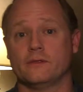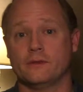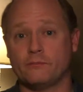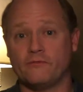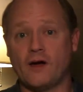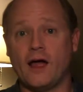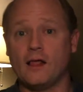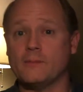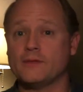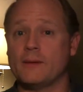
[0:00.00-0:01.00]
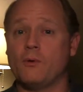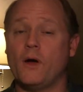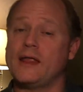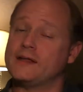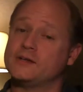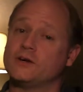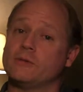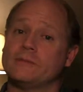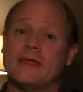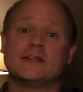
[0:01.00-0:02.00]
the file up to that point and
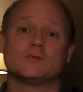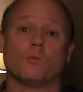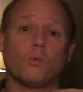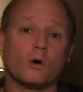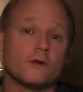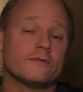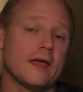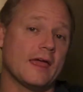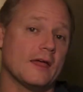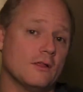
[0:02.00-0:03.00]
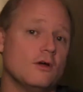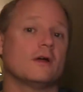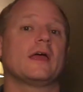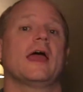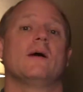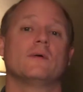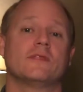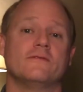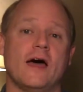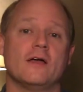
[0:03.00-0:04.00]
determined that it's worth taking a look at what
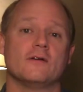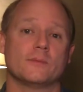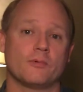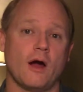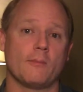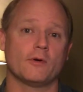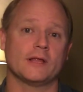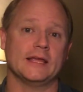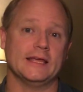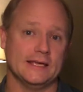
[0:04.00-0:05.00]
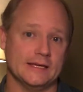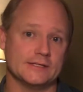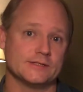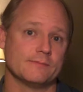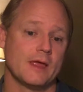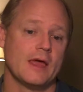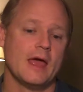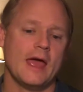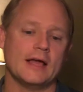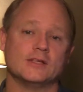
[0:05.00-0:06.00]
the value of the property is.
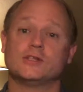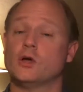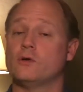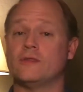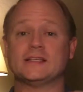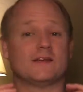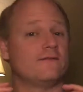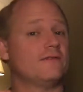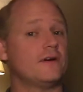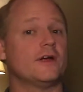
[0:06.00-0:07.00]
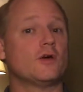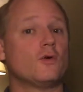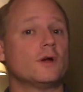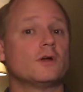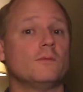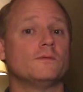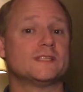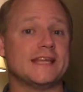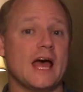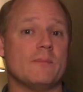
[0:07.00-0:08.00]
And so that's a very critical
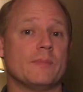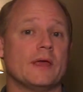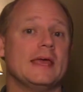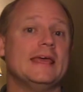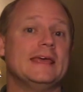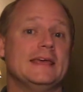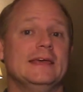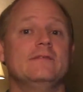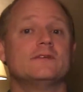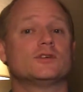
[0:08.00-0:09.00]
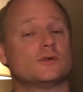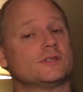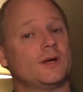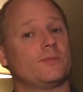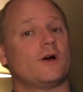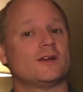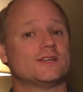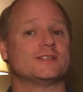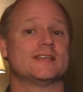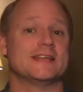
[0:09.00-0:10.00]
step in the short sale
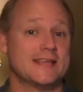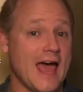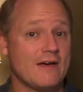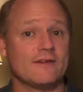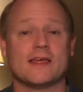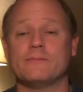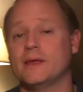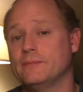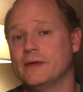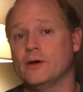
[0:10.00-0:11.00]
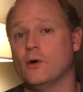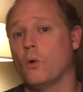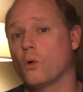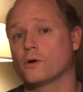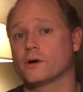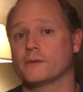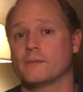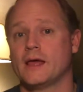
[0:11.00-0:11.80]
process, is having that BPO ordered.